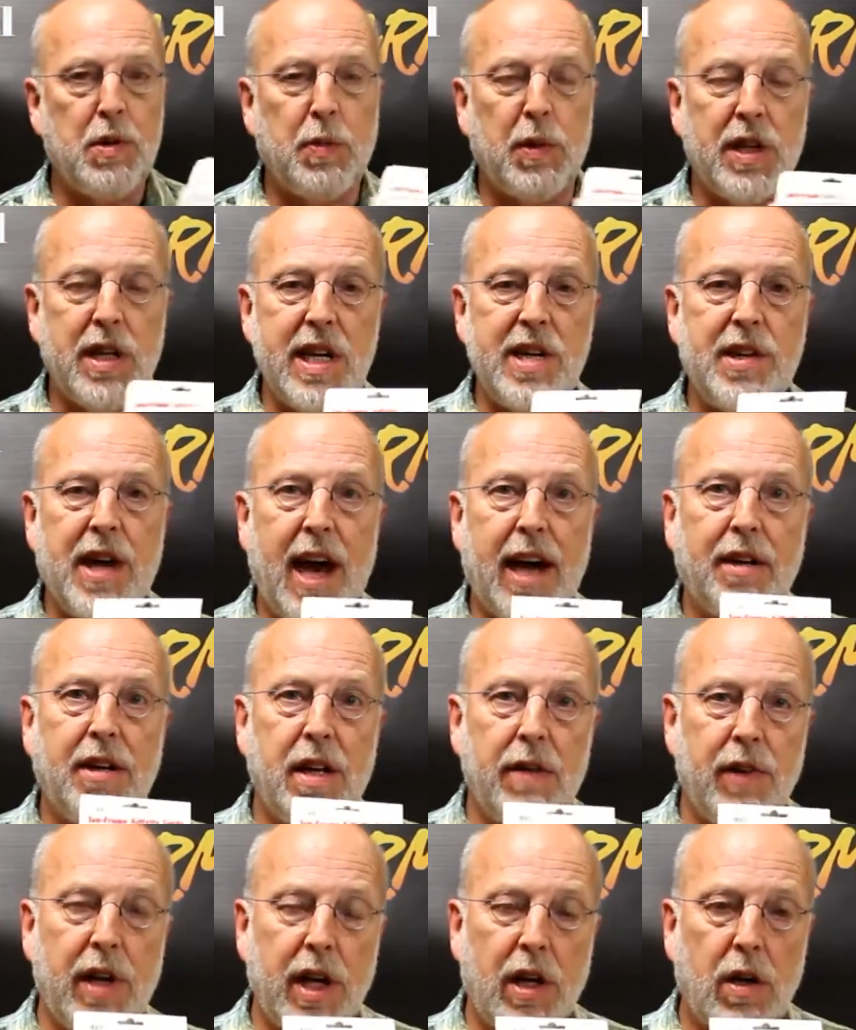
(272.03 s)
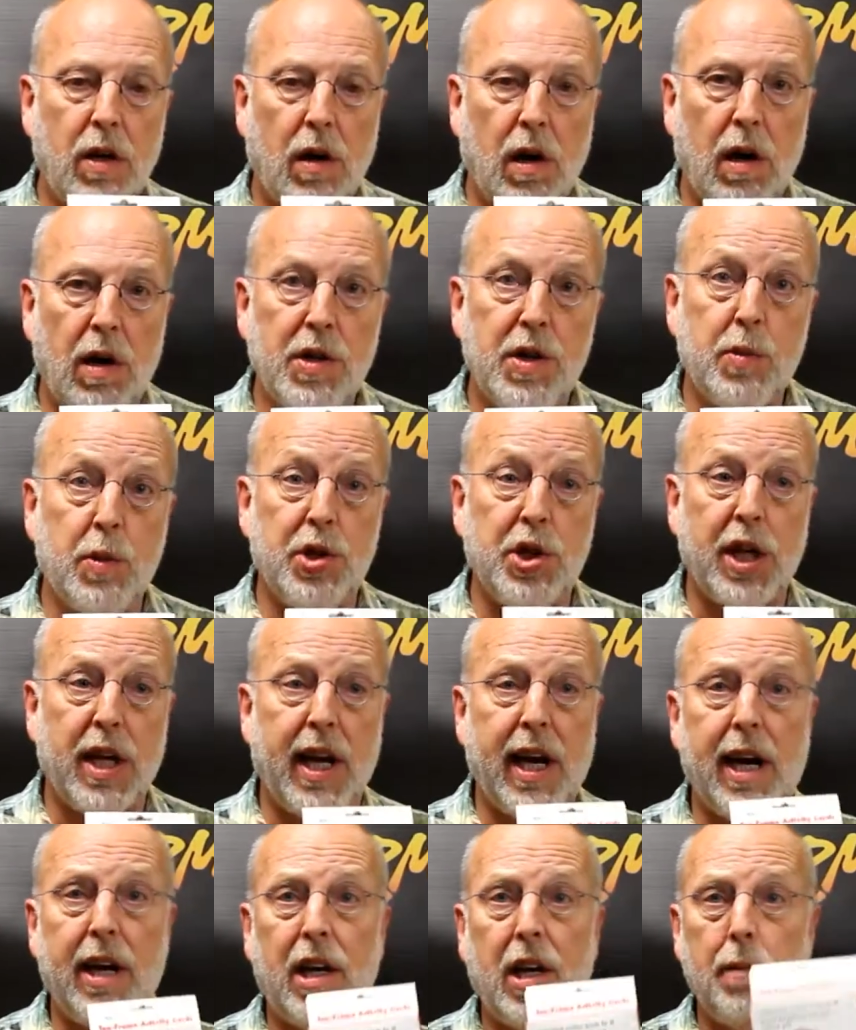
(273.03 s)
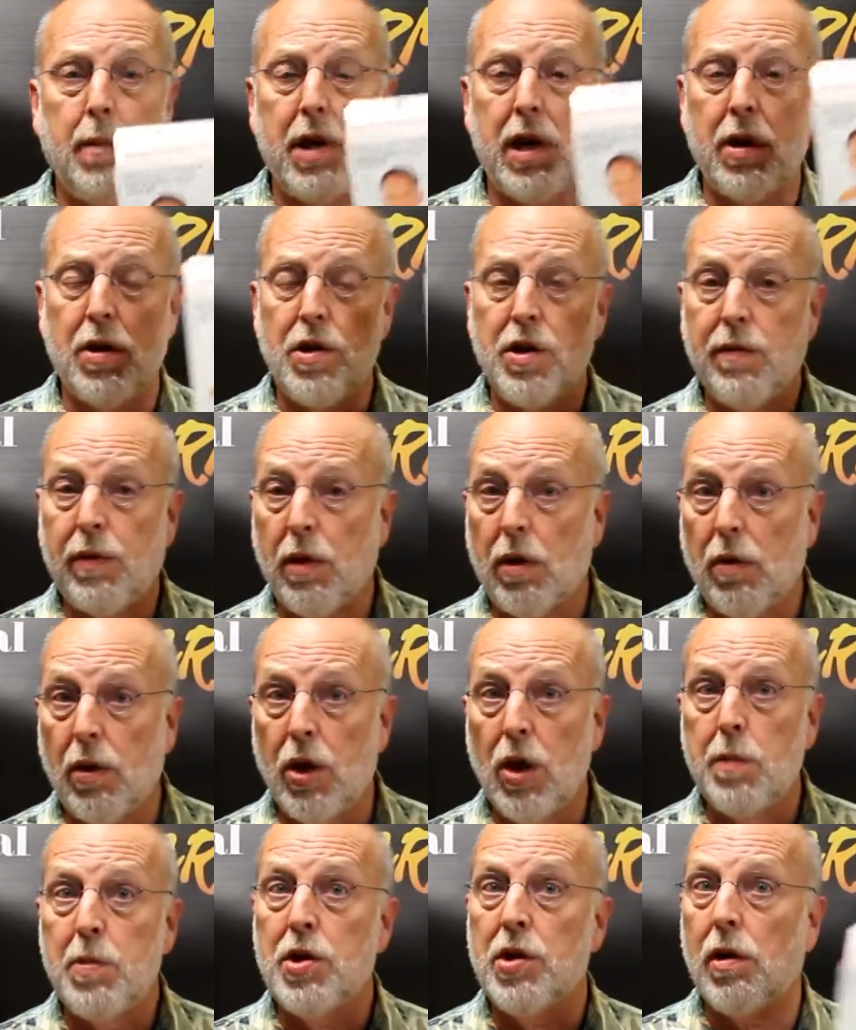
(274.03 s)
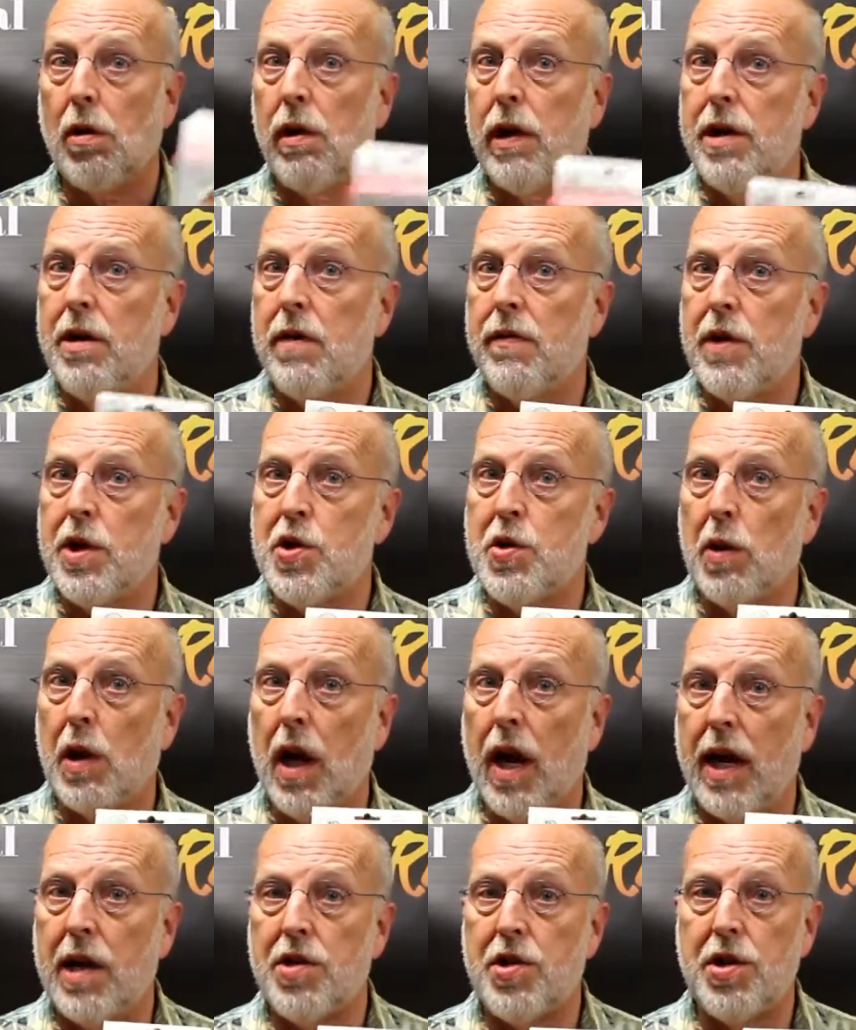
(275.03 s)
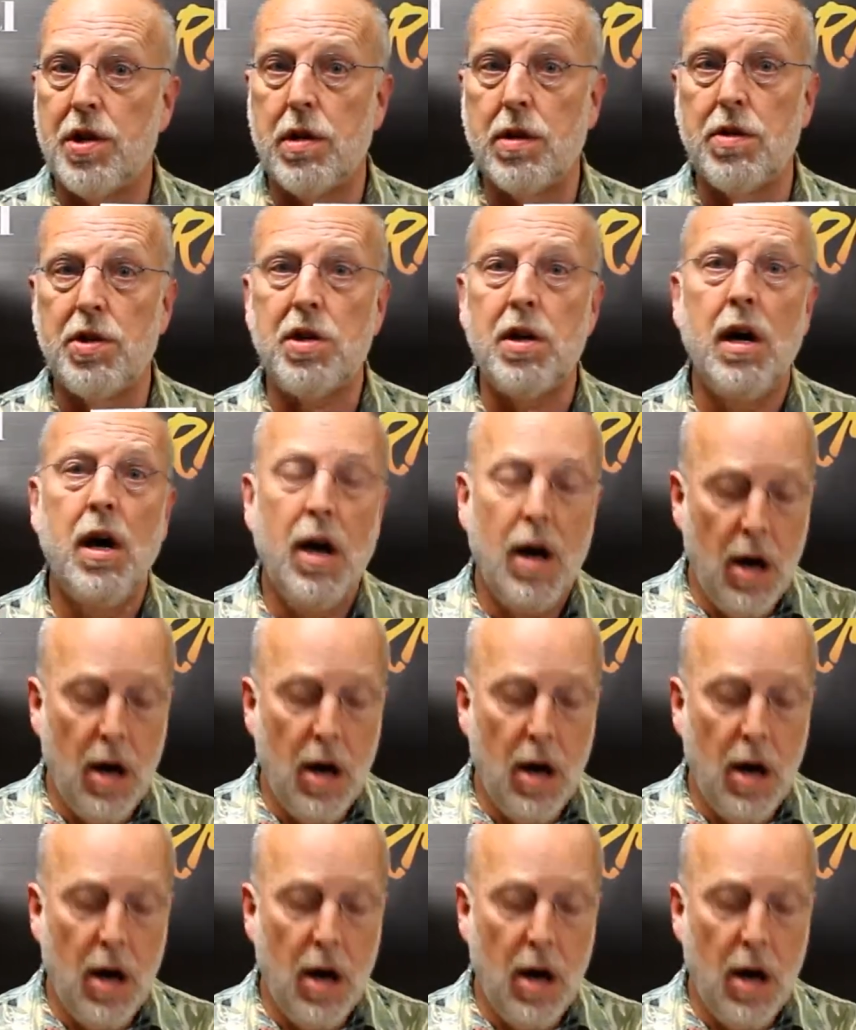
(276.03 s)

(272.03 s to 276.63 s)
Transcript: But these activity cards, which again can be used for groups or individualized use,